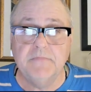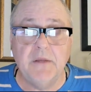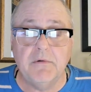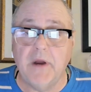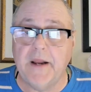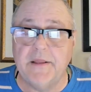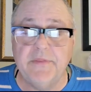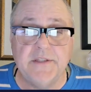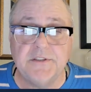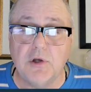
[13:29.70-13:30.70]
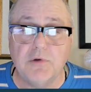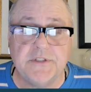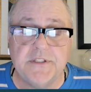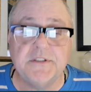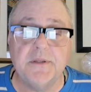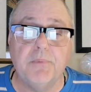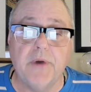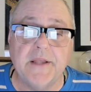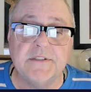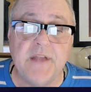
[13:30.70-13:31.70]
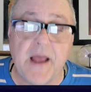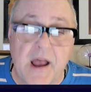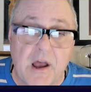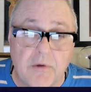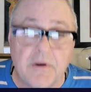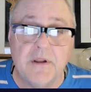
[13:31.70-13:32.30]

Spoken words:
Right? And this whole system breaks down.